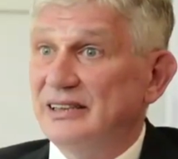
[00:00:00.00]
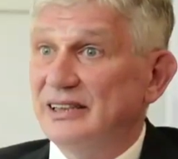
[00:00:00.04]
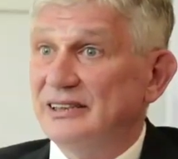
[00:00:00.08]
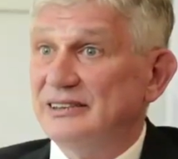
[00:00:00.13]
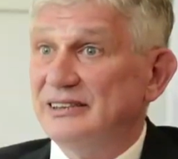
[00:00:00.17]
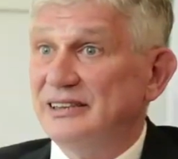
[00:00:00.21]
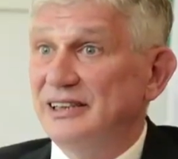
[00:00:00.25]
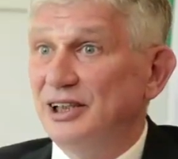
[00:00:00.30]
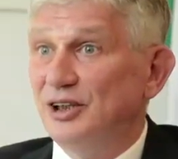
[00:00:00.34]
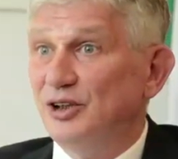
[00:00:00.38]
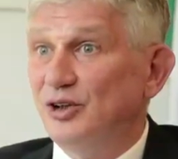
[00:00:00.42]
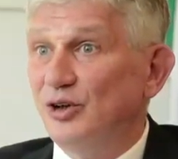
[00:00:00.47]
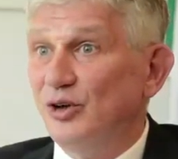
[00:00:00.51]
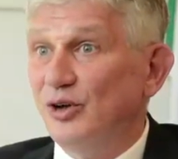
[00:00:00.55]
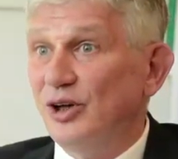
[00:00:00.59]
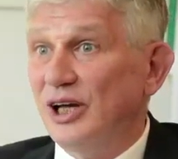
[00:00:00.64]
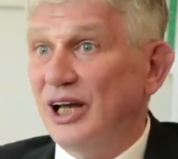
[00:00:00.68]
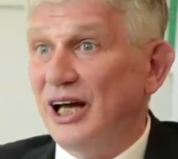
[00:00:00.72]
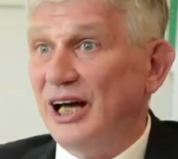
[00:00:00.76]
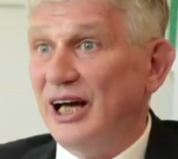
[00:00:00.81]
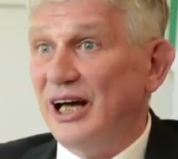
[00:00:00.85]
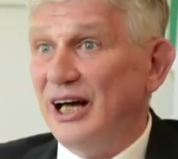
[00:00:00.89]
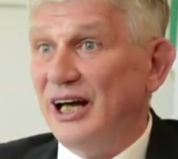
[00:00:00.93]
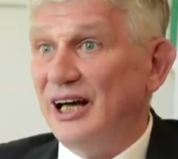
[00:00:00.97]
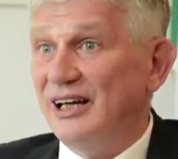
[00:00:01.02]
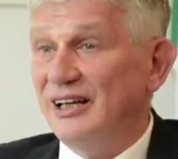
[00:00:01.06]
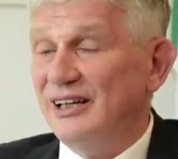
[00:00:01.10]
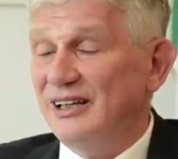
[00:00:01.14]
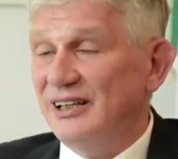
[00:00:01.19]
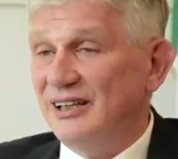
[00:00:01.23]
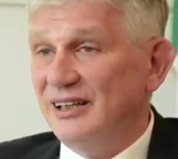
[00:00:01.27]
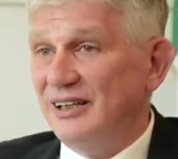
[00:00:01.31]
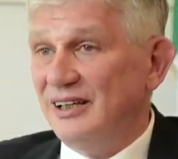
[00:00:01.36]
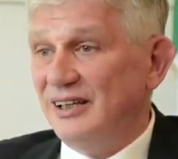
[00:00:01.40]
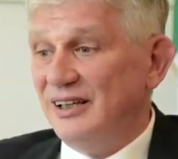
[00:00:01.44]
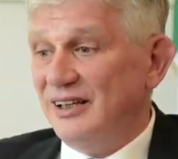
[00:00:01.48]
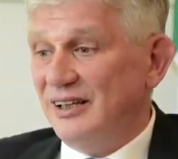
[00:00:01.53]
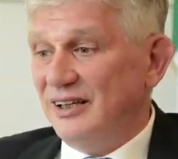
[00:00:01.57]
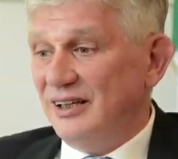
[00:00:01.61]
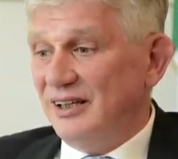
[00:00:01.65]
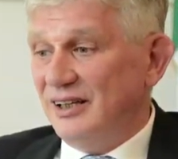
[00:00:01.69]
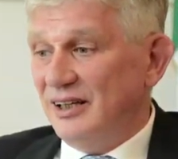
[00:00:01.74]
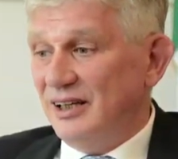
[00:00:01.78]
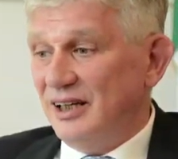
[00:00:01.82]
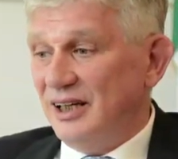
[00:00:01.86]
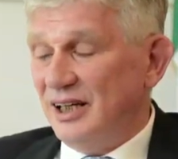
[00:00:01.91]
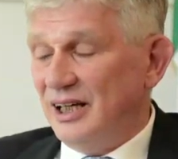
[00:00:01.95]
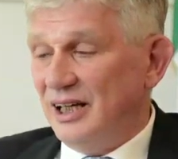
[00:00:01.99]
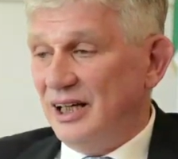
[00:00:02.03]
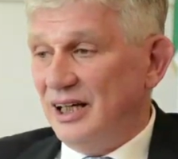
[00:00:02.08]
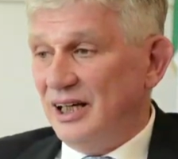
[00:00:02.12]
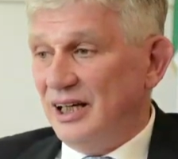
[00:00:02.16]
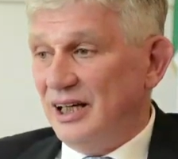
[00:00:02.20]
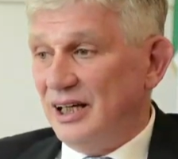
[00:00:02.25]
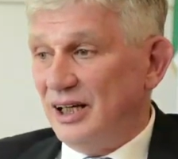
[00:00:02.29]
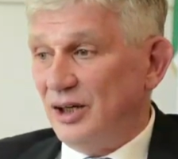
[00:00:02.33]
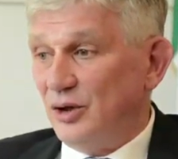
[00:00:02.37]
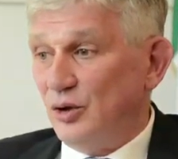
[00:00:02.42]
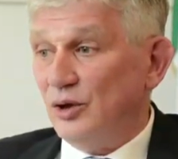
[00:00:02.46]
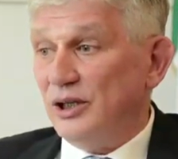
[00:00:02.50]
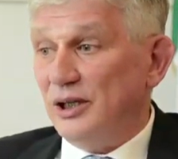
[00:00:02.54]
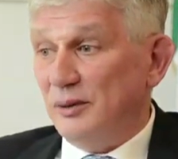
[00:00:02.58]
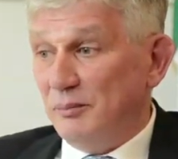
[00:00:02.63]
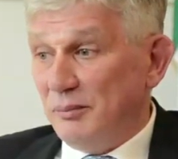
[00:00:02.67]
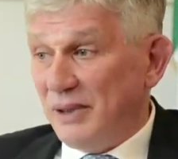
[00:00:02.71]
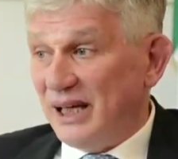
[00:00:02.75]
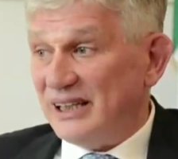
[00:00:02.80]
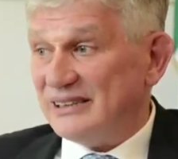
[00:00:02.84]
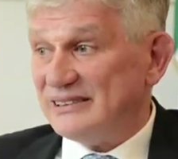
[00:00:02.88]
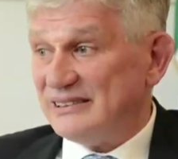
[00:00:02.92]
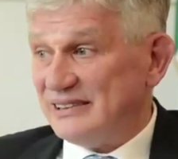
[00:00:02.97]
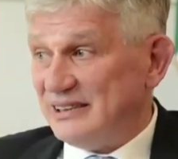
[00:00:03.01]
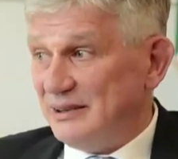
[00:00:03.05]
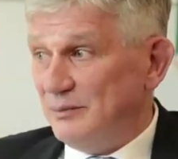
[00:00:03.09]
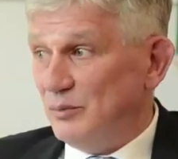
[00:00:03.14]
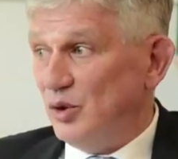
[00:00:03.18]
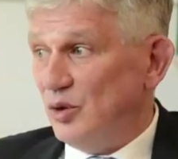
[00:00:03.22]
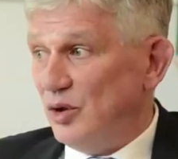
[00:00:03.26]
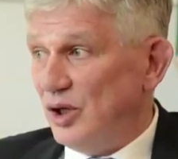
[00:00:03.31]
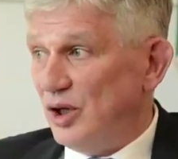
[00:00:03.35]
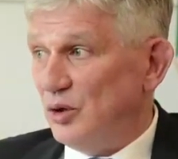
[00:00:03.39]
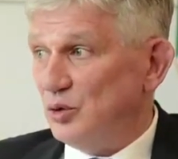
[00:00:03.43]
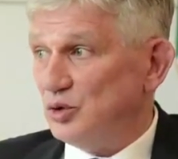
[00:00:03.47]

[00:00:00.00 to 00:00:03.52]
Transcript: of time, just to allow the decision makers,